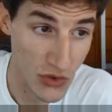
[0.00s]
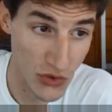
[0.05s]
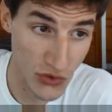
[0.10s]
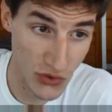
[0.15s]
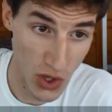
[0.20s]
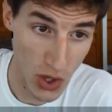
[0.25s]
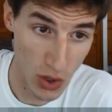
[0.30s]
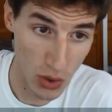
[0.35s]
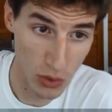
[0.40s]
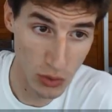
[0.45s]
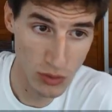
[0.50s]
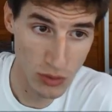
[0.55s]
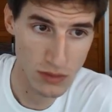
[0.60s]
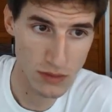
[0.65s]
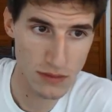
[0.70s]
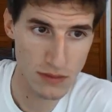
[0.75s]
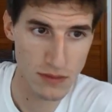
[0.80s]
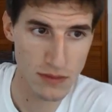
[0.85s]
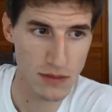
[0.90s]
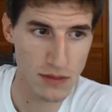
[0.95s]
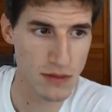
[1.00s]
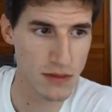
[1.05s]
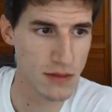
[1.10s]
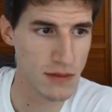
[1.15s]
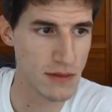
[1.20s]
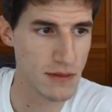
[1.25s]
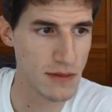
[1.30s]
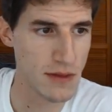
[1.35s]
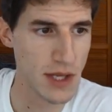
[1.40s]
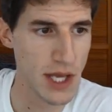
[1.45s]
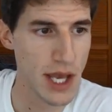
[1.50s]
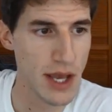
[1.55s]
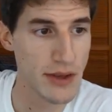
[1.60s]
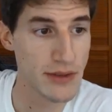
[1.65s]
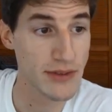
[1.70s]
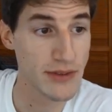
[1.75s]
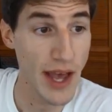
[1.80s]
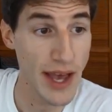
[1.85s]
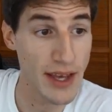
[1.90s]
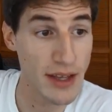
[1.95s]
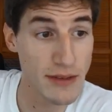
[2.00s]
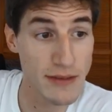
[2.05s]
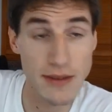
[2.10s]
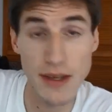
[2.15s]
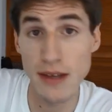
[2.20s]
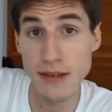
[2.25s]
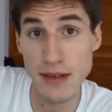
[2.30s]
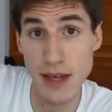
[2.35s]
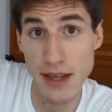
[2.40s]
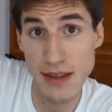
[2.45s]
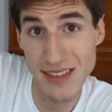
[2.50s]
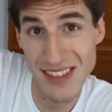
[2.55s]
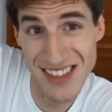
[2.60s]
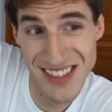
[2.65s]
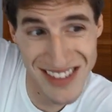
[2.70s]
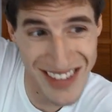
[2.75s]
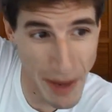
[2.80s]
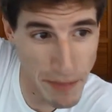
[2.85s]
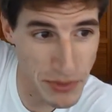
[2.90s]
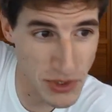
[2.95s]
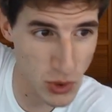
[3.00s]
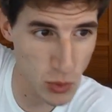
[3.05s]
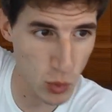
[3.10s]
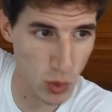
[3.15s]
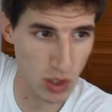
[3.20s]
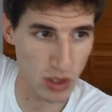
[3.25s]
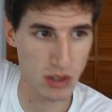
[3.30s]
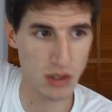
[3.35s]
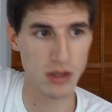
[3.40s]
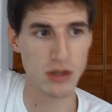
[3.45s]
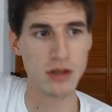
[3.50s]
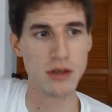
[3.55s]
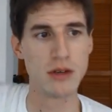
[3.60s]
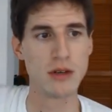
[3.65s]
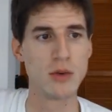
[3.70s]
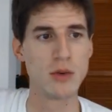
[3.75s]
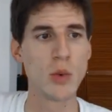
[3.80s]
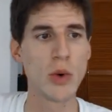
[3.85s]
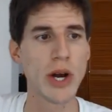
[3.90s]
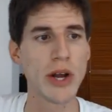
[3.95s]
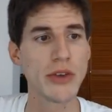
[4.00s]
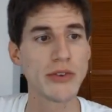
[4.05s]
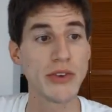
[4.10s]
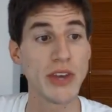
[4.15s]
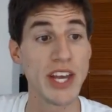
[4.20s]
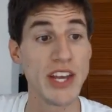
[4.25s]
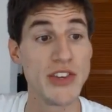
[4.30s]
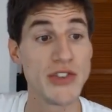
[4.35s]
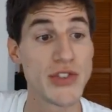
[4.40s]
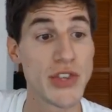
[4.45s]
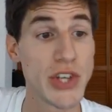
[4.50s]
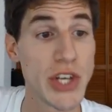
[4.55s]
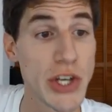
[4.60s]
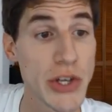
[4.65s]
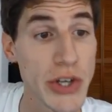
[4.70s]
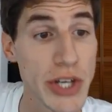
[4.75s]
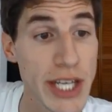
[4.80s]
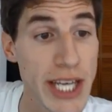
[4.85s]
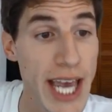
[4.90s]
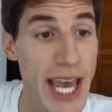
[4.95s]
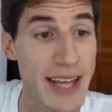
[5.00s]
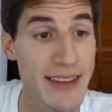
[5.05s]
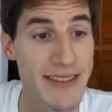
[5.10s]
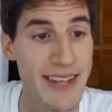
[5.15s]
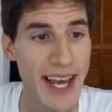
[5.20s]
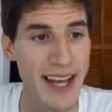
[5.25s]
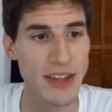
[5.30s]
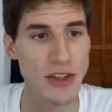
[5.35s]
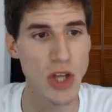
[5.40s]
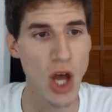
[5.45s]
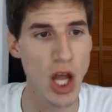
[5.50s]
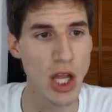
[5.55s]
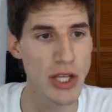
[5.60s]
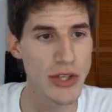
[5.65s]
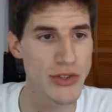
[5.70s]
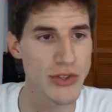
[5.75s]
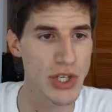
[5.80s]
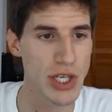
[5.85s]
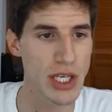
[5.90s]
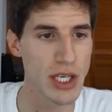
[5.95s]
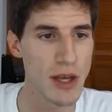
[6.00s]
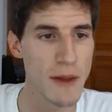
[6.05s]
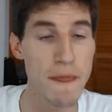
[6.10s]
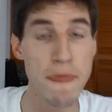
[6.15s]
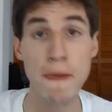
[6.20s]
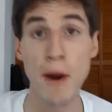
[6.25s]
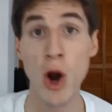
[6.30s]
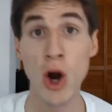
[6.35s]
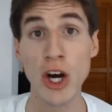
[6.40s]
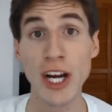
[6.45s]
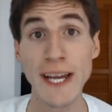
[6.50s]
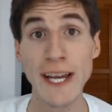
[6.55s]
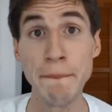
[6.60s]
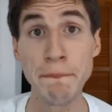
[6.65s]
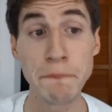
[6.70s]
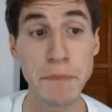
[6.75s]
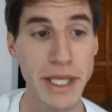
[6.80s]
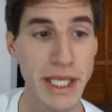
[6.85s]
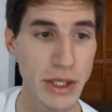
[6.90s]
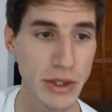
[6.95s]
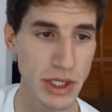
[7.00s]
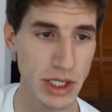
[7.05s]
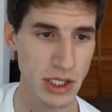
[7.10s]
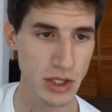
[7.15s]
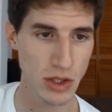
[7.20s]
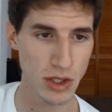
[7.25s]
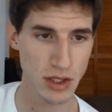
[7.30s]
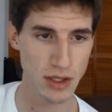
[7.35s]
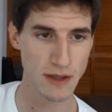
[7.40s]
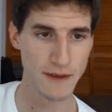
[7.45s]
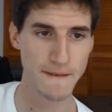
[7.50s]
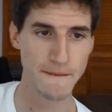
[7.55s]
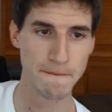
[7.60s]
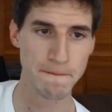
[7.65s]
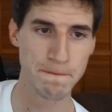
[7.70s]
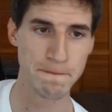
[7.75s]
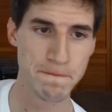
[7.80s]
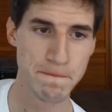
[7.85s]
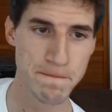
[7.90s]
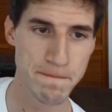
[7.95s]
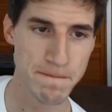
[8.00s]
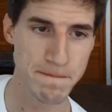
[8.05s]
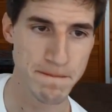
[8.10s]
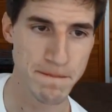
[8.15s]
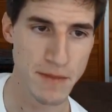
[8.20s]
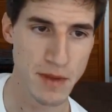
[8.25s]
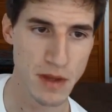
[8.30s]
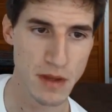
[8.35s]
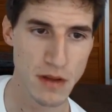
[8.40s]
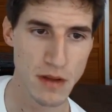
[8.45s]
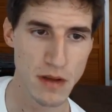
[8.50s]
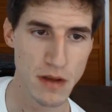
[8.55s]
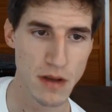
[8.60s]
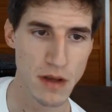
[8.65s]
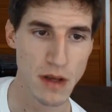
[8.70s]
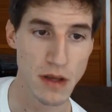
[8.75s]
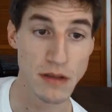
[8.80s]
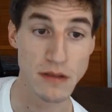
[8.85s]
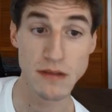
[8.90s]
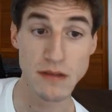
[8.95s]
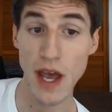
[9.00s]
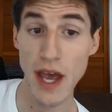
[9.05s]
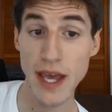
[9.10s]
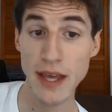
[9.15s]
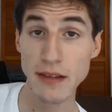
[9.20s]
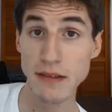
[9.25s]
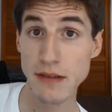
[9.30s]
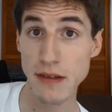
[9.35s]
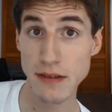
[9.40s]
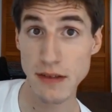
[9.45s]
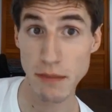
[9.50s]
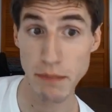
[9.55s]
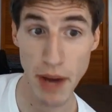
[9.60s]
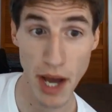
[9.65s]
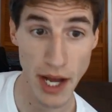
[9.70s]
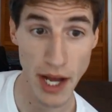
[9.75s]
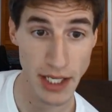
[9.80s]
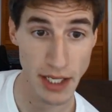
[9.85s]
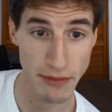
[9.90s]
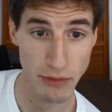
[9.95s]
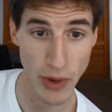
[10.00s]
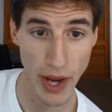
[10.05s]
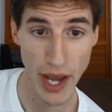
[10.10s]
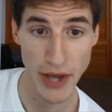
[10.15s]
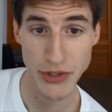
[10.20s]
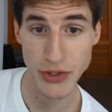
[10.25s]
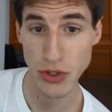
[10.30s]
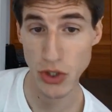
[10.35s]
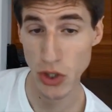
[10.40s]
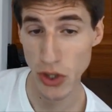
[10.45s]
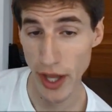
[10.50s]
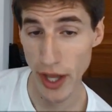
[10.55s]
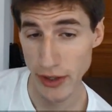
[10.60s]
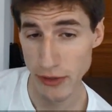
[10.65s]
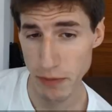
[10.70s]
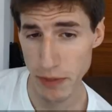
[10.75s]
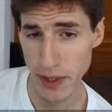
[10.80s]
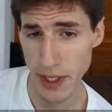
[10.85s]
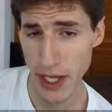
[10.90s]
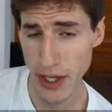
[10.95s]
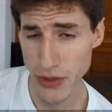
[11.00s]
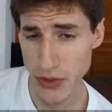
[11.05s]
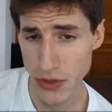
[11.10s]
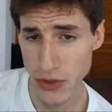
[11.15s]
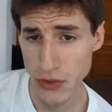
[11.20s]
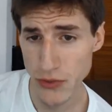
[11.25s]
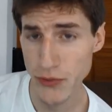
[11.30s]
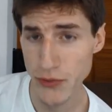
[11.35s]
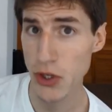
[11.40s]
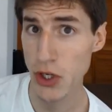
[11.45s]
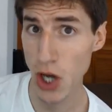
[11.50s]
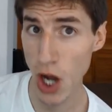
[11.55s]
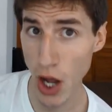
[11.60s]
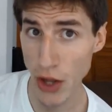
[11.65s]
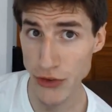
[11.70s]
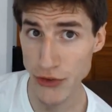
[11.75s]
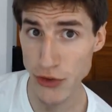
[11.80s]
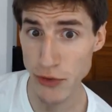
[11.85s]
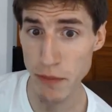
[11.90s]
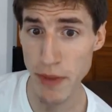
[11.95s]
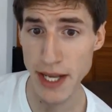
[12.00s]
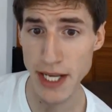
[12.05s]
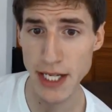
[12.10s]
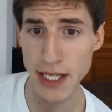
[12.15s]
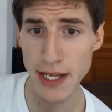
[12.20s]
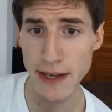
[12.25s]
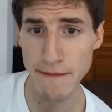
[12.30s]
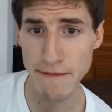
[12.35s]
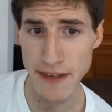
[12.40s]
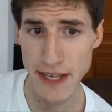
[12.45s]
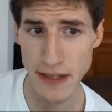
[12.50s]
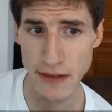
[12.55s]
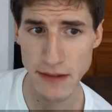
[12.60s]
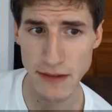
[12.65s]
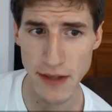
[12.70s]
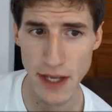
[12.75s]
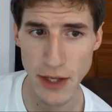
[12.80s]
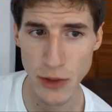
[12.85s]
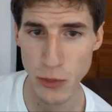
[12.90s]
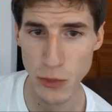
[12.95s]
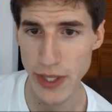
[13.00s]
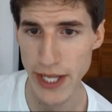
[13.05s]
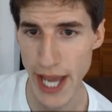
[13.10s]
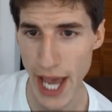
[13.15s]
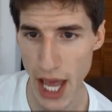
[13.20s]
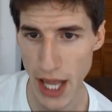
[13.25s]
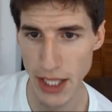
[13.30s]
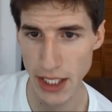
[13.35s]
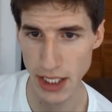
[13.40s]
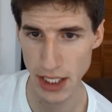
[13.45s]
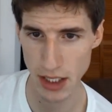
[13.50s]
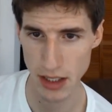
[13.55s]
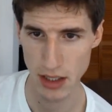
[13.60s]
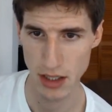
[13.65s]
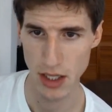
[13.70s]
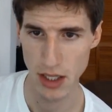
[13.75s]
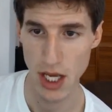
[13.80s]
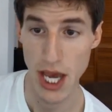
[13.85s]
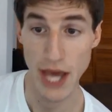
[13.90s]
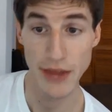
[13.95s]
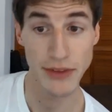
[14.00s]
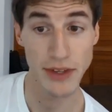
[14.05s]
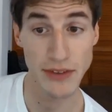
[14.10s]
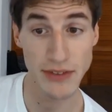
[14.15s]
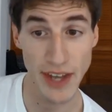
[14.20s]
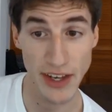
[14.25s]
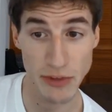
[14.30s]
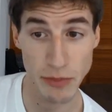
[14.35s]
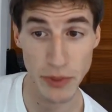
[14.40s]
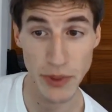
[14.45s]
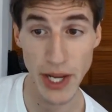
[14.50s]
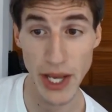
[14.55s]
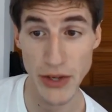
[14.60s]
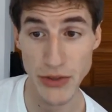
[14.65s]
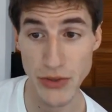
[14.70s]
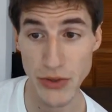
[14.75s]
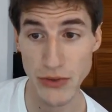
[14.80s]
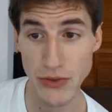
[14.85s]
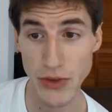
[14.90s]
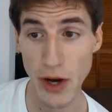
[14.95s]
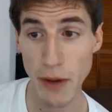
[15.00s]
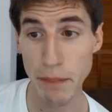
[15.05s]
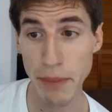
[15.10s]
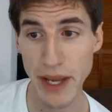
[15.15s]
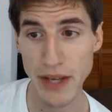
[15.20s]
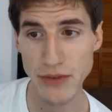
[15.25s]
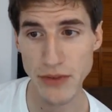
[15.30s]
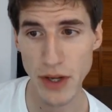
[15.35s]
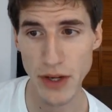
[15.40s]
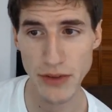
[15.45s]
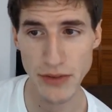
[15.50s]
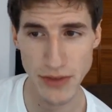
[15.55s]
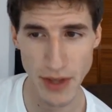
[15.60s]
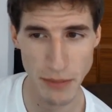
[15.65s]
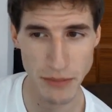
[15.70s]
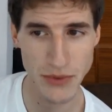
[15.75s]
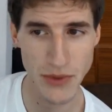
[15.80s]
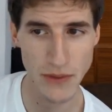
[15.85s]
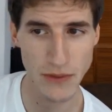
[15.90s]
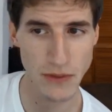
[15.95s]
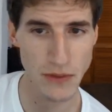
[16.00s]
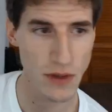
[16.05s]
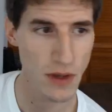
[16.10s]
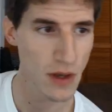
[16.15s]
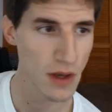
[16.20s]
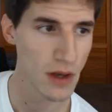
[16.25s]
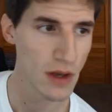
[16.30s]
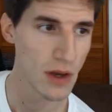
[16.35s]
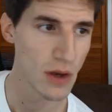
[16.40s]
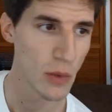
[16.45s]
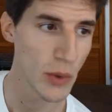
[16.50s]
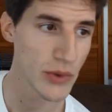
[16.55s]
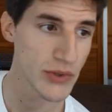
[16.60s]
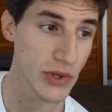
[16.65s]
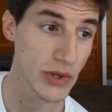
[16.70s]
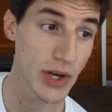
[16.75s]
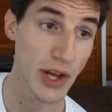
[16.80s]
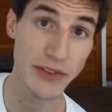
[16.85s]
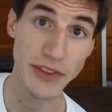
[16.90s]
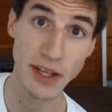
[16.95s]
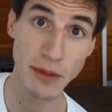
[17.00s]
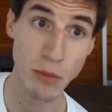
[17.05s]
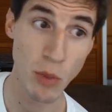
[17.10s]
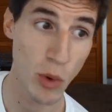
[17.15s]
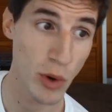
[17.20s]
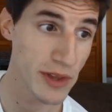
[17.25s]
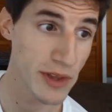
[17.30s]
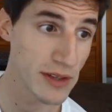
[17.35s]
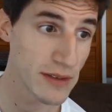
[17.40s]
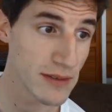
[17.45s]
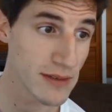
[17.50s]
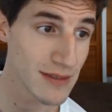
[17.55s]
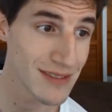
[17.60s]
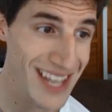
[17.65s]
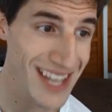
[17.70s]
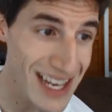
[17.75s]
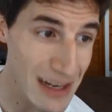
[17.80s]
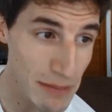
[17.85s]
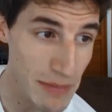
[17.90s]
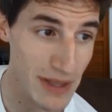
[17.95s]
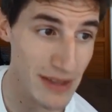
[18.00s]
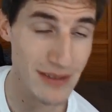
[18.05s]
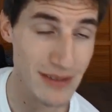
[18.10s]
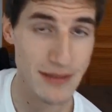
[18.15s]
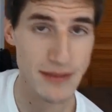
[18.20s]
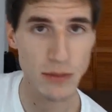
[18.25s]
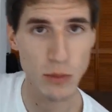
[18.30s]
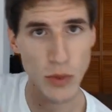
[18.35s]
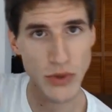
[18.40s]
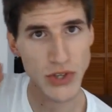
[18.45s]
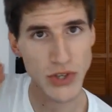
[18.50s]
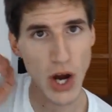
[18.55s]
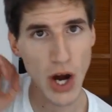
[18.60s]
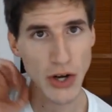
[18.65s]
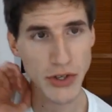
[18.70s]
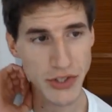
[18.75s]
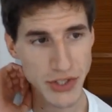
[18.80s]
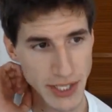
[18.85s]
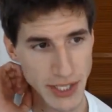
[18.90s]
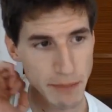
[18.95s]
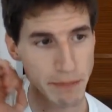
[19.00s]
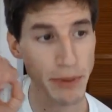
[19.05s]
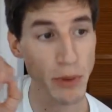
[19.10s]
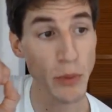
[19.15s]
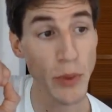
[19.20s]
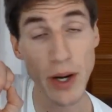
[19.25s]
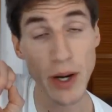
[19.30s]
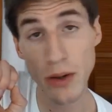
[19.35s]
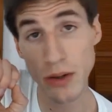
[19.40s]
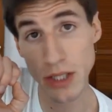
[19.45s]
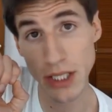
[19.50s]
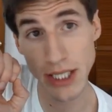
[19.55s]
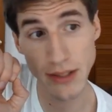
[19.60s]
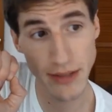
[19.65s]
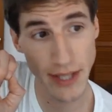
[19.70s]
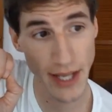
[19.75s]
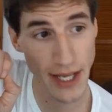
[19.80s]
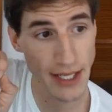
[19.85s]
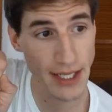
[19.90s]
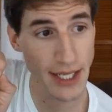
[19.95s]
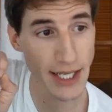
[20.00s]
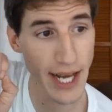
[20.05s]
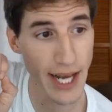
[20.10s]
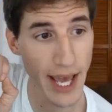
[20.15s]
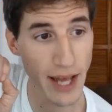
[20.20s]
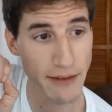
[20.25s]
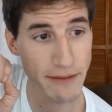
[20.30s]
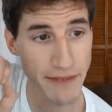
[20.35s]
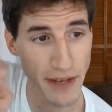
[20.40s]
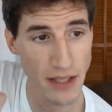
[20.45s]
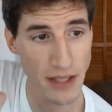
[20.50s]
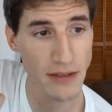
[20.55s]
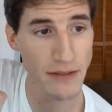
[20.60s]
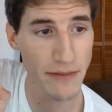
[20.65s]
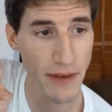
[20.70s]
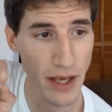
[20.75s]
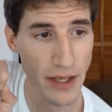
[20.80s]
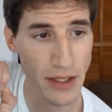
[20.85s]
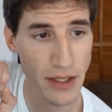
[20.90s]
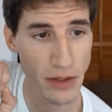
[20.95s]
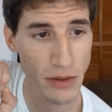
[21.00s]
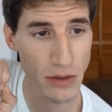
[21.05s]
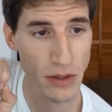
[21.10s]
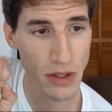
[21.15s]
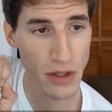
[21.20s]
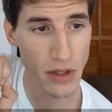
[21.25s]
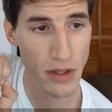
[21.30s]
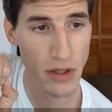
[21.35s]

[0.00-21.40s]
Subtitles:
So, science is conceptual, whereas engineering and technology are empirical. Science is the body of rational explanations for consummated events in reality, and these explanations are based on assumptions which are nothing more than statements which are temporarily taken at face value